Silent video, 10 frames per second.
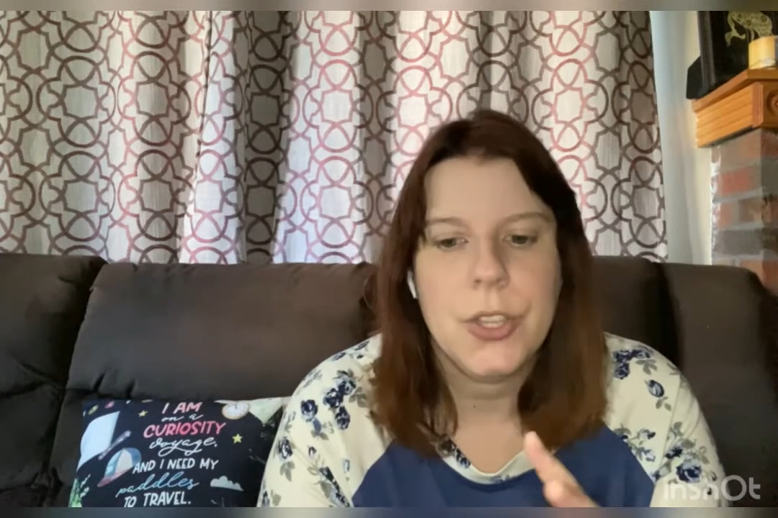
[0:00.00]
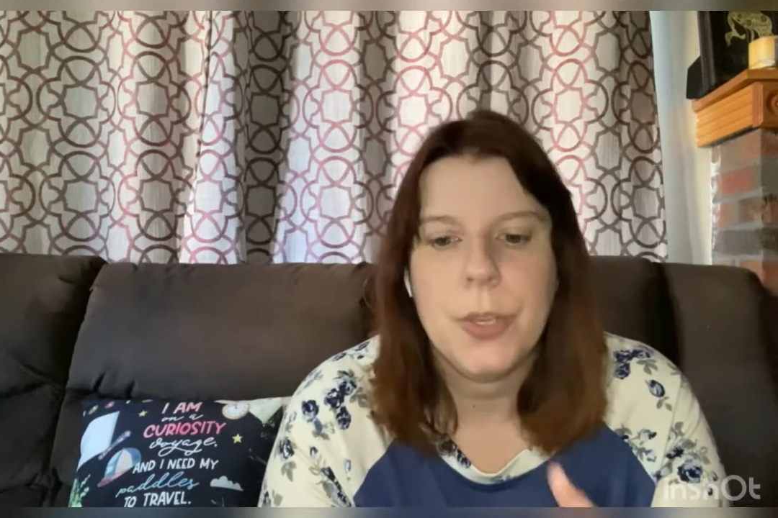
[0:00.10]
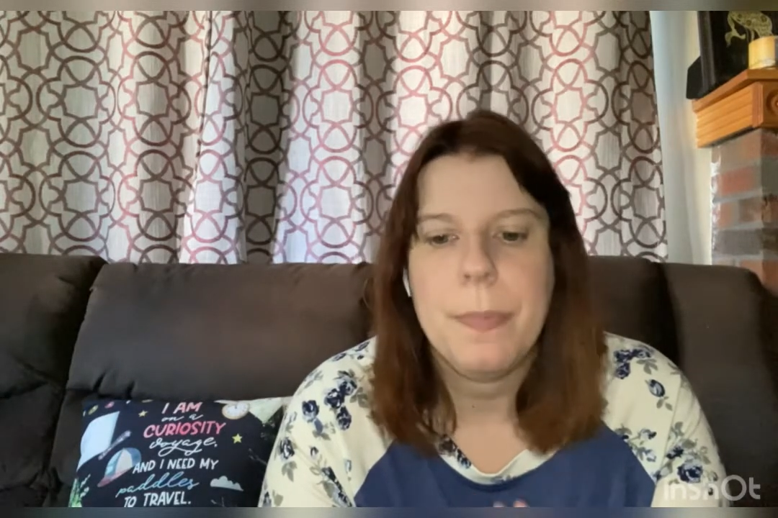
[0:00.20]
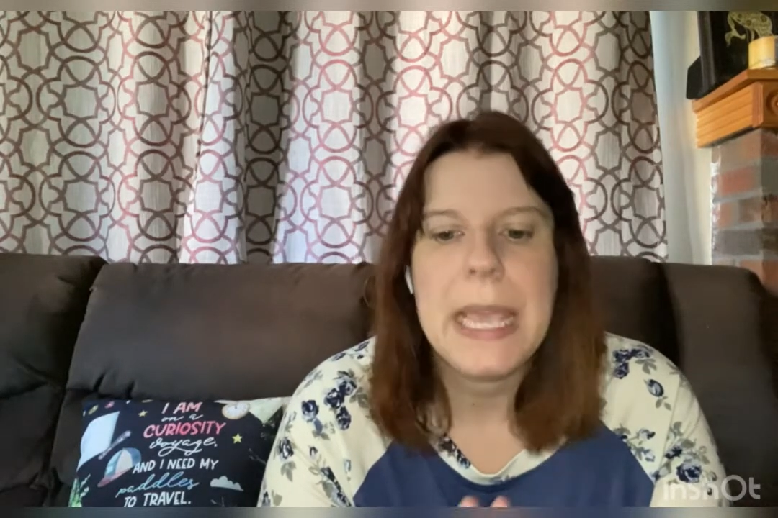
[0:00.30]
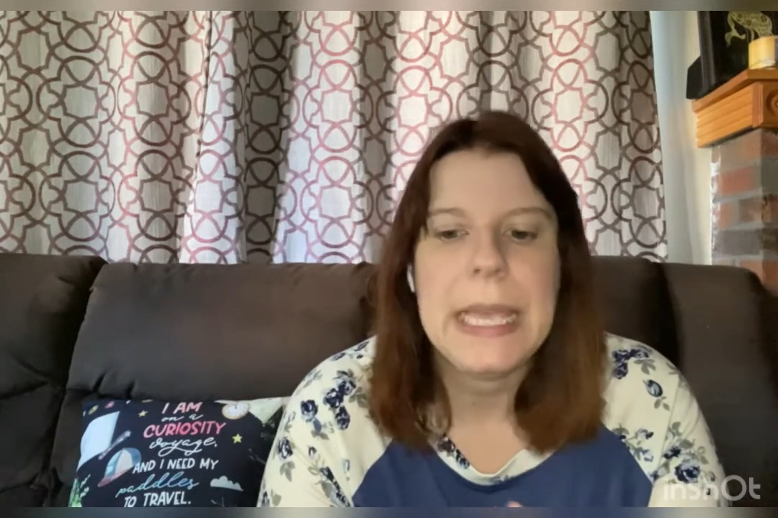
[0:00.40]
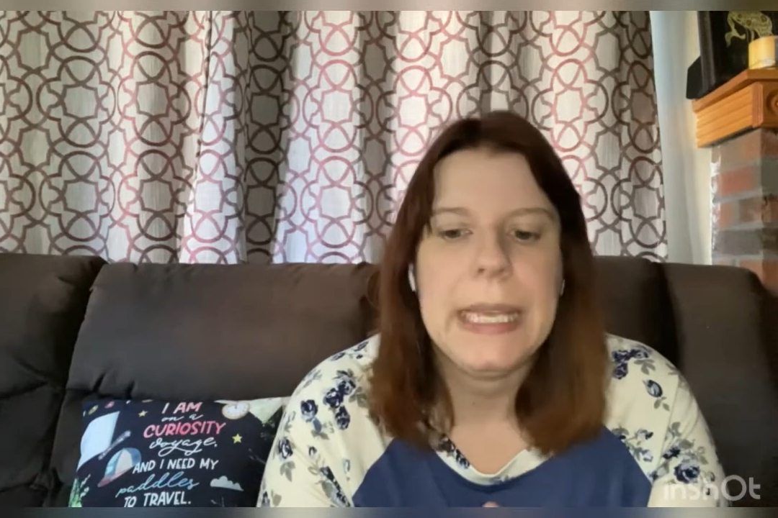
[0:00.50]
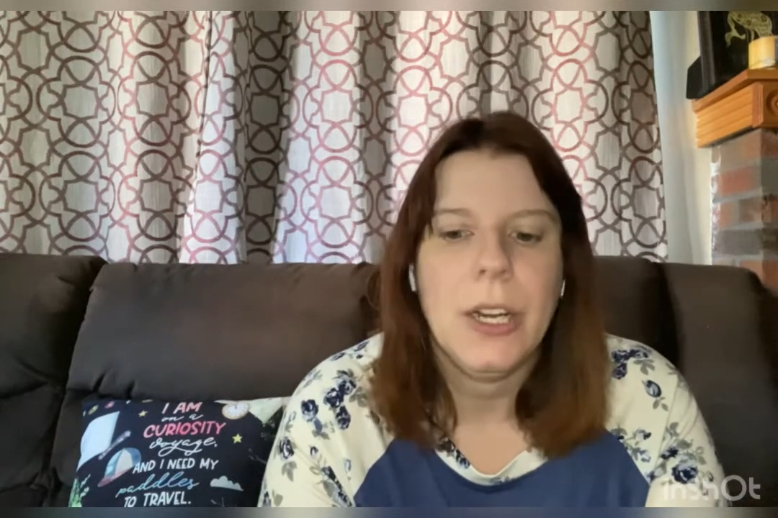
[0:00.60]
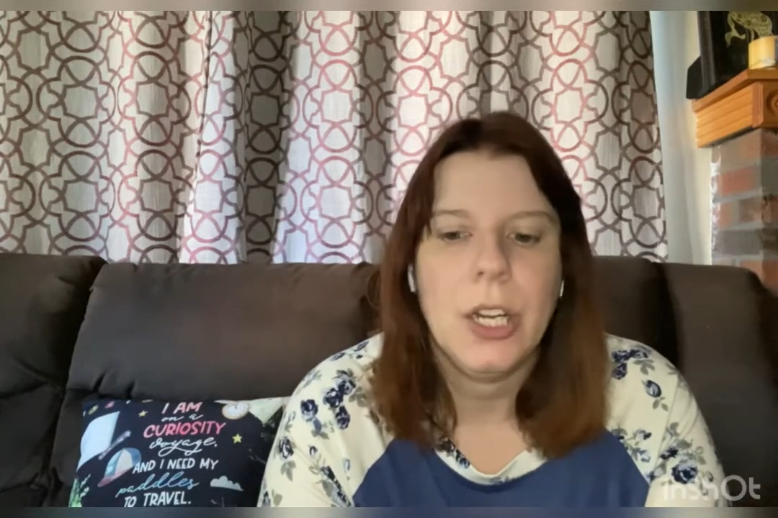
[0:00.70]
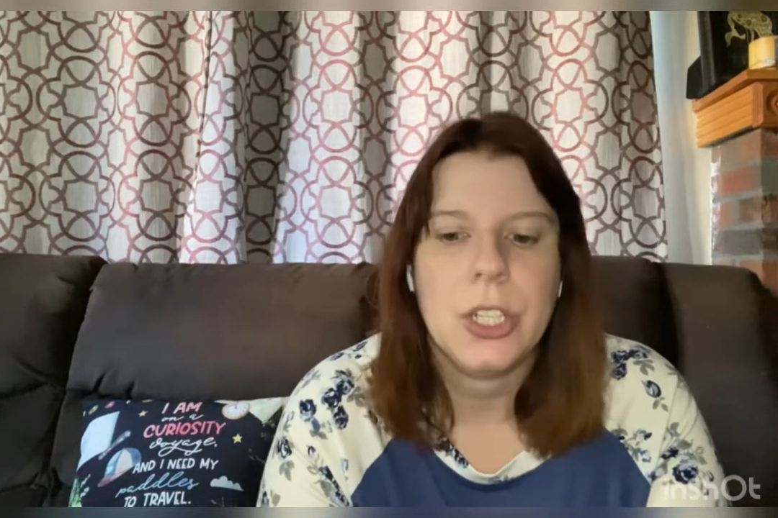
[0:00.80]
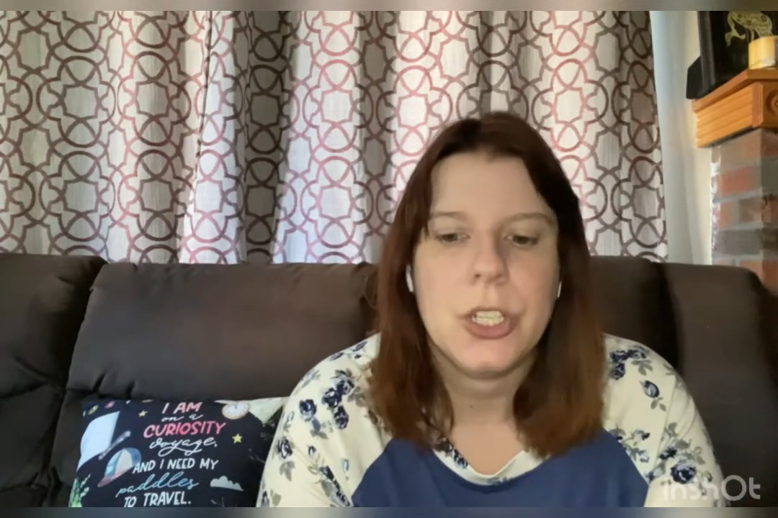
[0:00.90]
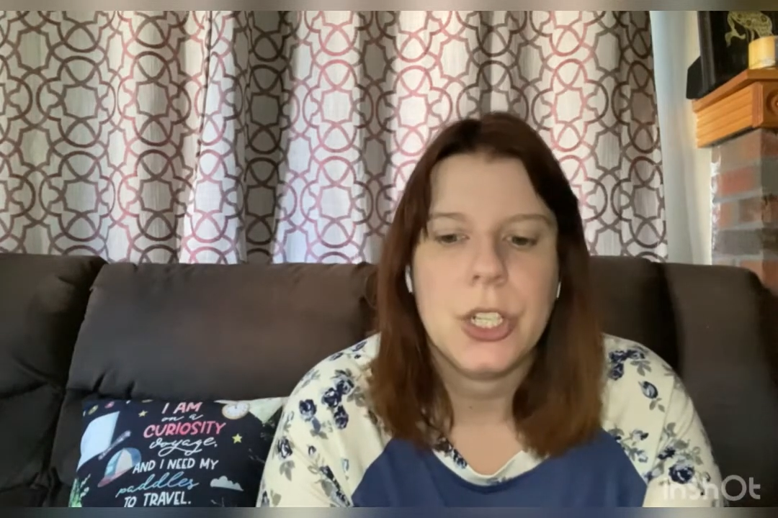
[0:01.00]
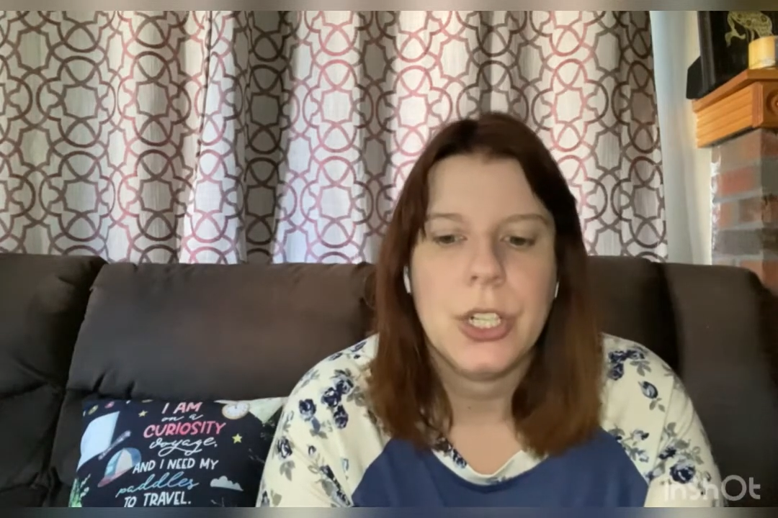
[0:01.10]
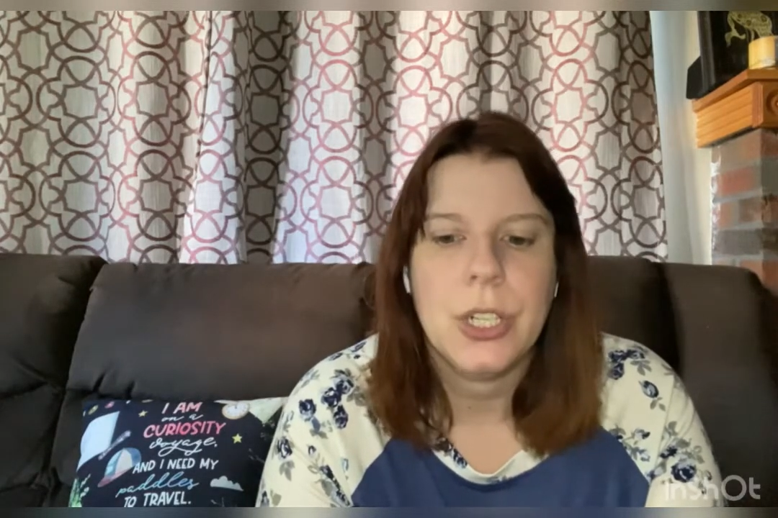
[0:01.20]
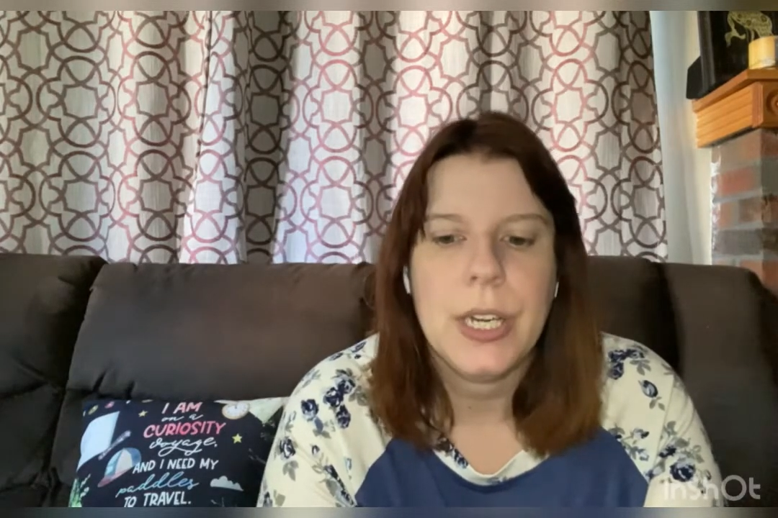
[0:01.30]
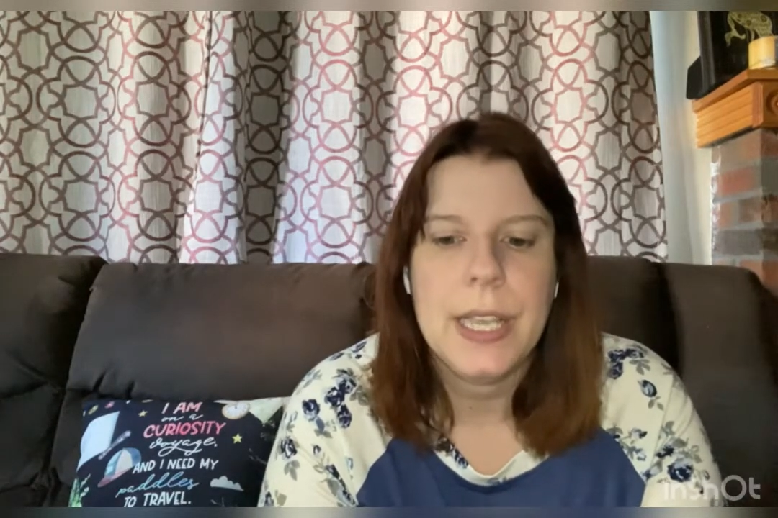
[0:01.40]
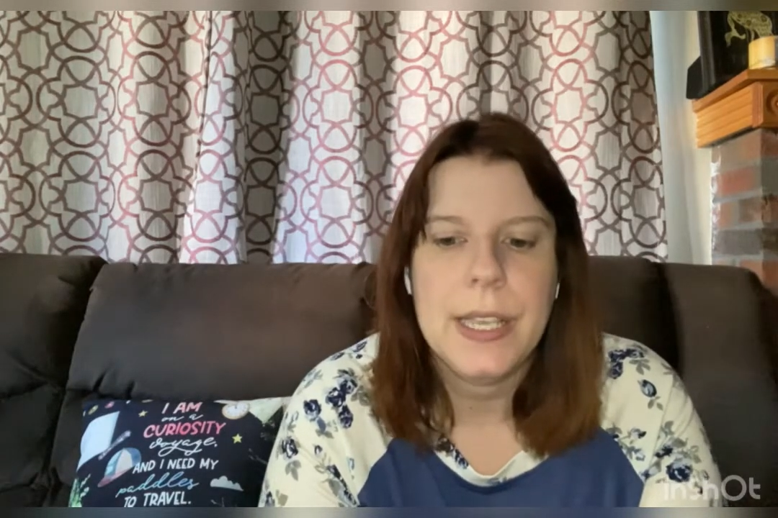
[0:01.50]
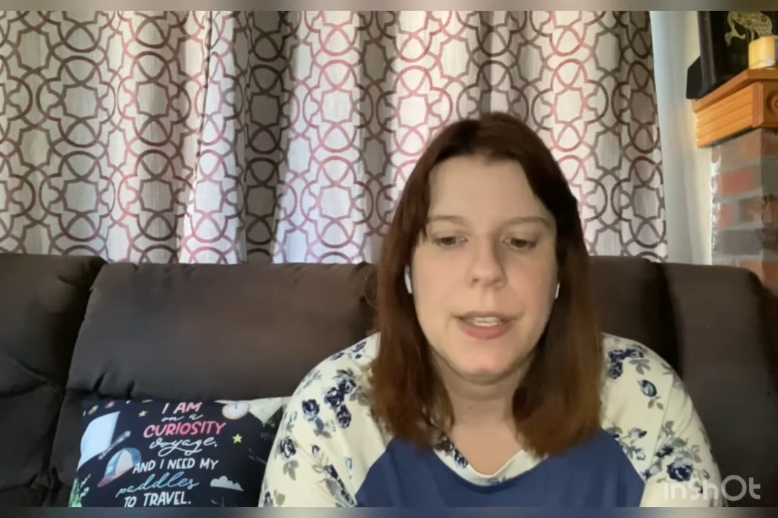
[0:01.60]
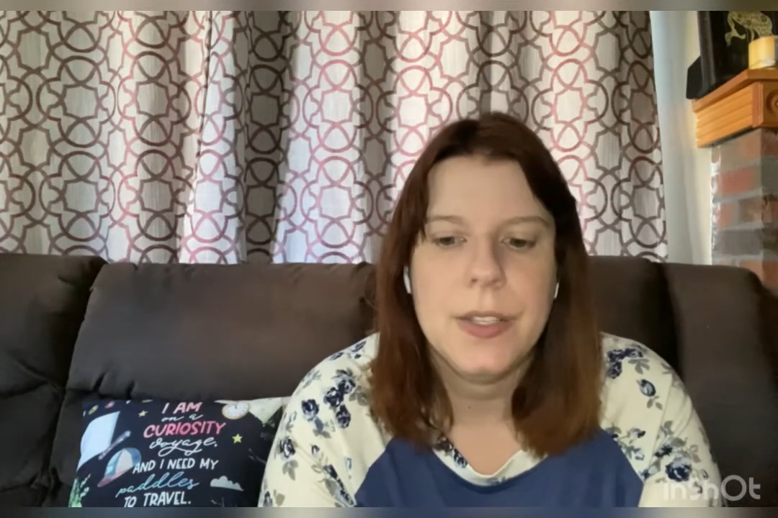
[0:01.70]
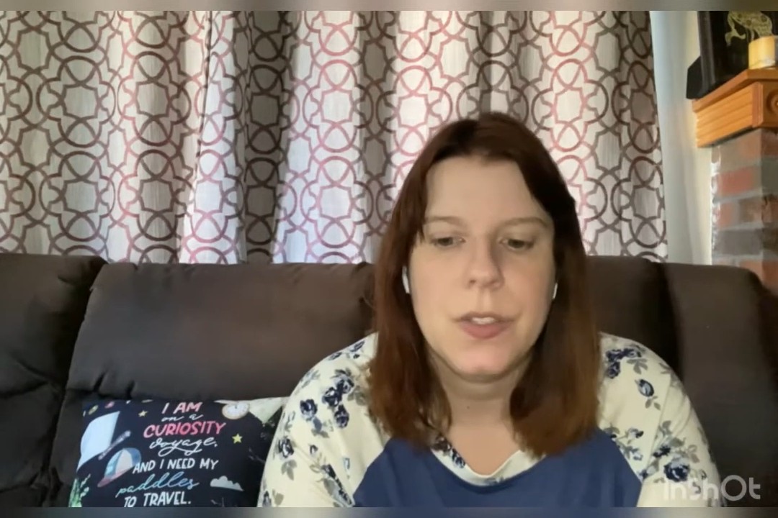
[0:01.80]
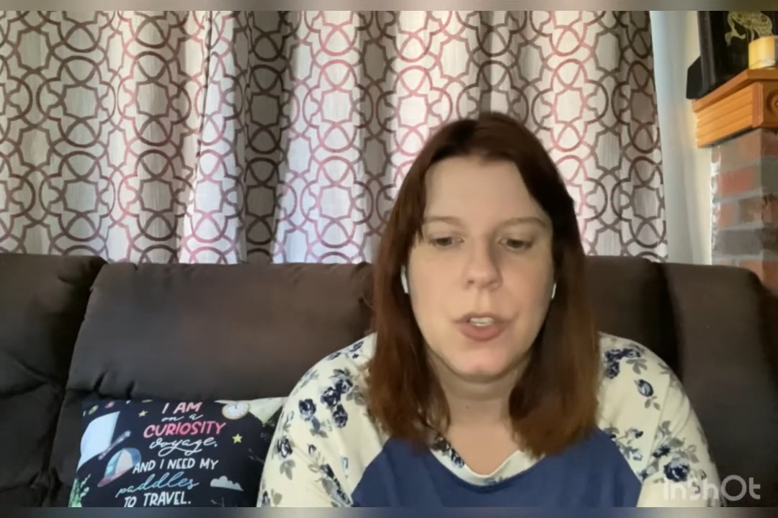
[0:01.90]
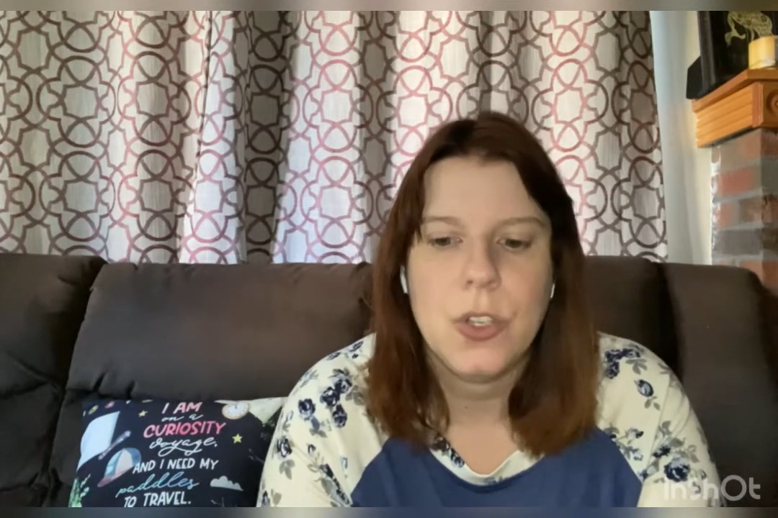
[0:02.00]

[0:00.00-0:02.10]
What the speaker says: main character is